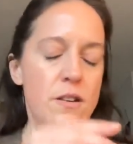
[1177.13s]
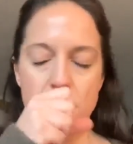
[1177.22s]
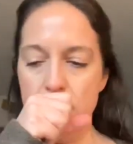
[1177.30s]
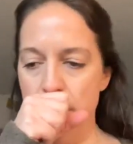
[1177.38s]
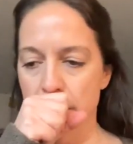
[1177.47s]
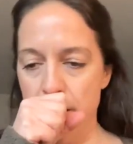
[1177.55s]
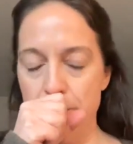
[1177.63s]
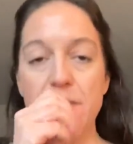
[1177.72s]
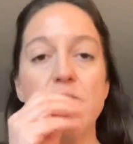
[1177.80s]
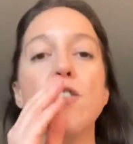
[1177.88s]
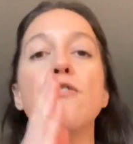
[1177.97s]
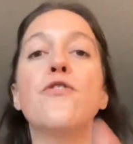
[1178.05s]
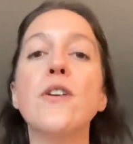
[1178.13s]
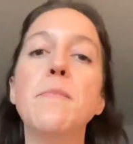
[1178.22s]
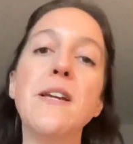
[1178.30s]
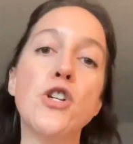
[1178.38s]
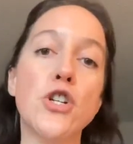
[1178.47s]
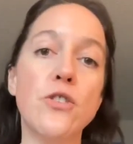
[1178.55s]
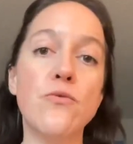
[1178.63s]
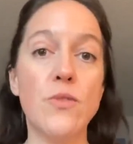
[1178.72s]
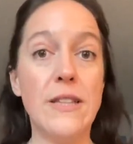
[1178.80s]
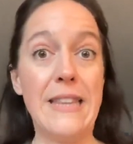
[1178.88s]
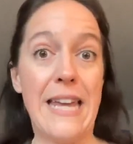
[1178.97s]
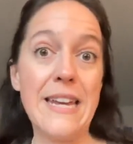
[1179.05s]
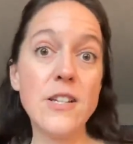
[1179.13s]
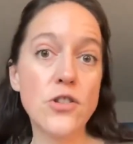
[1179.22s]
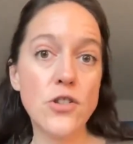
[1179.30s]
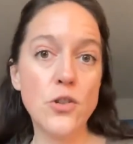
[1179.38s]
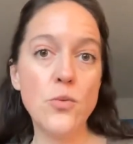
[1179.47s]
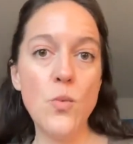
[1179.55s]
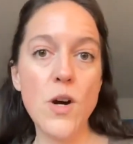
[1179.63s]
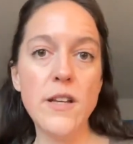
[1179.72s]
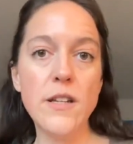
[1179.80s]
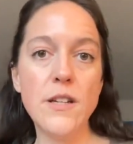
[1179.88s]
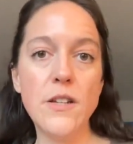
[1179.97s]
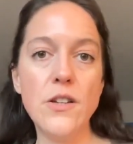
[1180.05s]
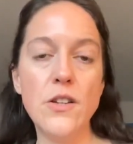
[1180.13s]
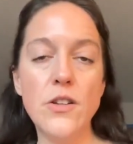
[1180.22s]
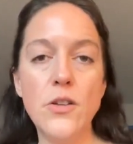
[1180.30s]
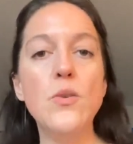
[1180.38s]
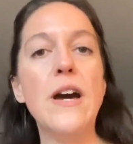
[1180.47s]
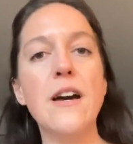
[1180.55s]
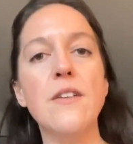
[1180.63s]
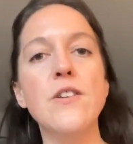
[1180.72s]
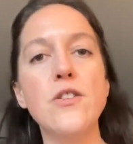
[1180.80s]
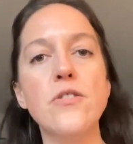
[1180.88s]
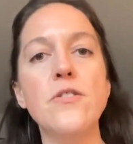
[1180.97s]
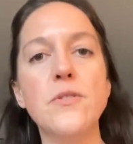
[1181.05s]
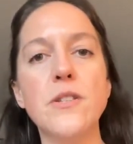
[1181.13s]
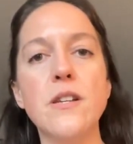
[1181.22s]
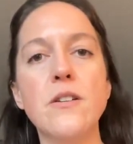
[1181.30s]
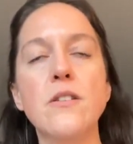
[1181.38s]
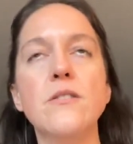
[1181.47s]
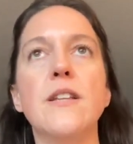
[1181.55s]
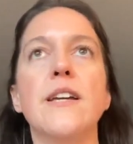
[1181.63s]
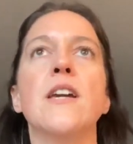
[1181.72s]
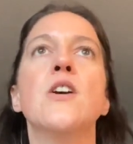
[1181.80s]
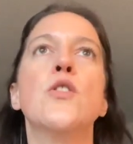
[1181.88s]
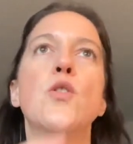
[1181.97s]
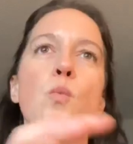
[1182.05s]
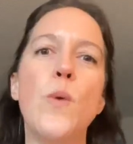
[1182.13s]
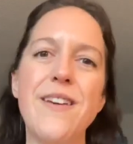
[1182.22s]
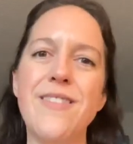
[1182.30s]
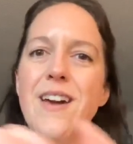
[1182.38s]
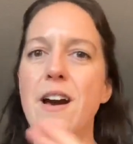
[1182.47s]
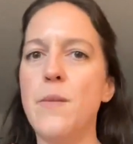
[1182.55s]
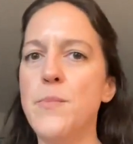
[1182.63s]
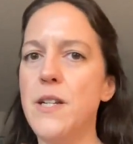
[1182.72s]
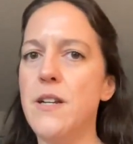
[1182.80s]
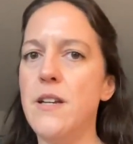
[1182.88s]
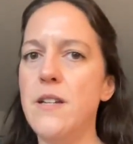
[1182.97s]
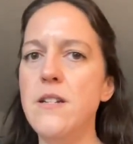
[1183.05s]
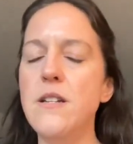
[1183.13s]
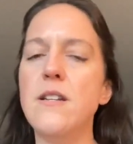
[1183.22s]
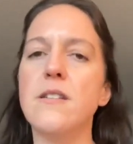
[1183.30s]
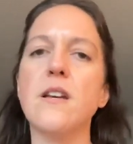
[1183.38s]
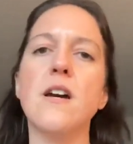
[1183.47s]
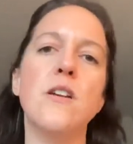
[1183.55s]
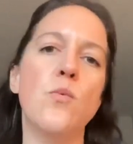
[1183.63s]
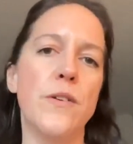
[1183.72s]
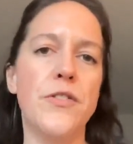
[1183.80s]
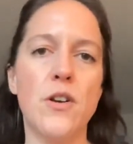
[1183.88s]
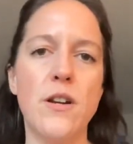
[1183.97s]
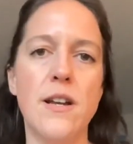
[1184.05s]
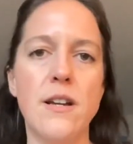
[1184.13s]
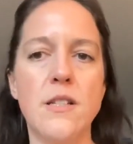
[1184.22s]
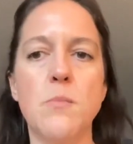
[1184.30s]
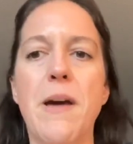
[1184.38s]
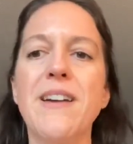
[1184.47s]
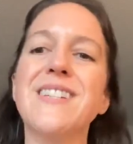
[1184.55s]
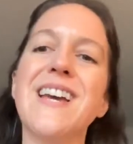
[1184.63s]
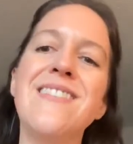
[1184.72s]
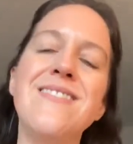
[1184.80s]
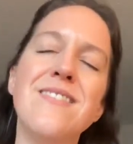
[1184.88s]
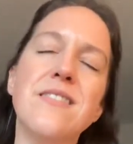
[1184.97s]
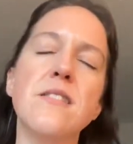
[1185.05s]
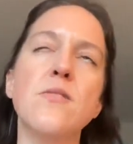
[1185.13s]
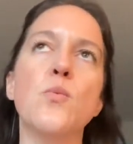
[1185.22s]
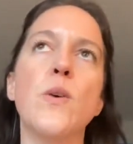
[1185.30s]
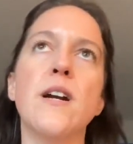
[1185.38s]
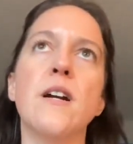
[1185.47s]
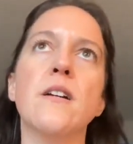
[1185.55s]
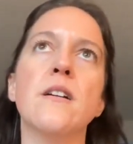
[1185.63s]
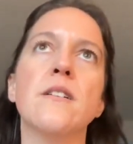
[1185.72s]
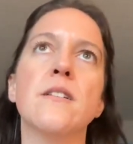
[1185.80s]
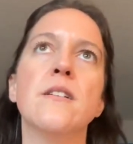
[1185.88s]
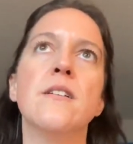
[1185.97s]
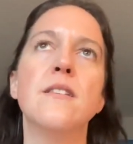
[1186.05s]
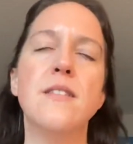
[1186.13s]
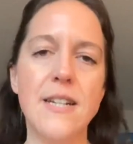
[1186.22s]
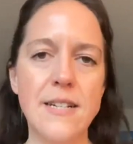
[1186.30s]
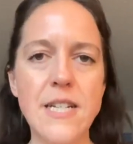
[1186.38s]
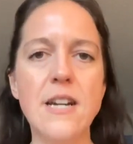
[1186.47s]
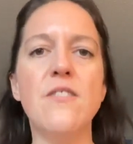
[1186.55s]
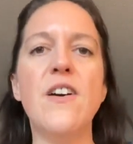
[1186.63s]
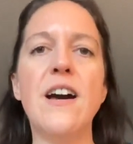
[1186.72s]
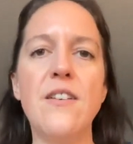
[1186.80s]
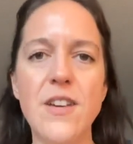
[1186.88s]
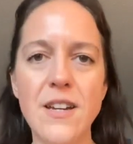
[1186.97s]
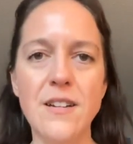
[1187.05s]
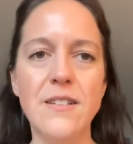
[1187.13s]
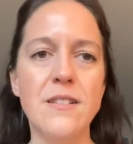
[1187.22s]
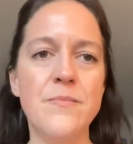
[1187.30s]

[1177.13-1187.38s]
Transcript: The freebie should relate to what you have in your newsletter. Like the way they opted in is kind of what they're going to expect. And this is where the idea of having a